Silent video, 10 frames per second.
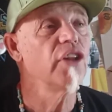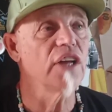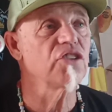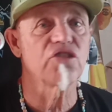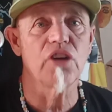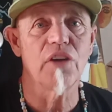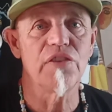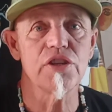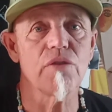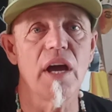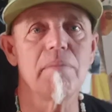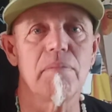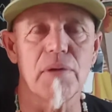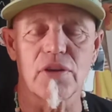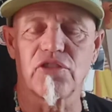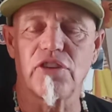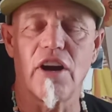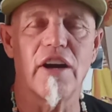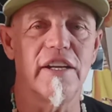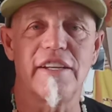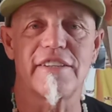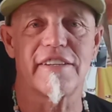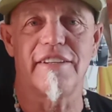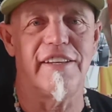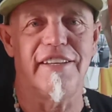That's a starfish, right? Brittle star is.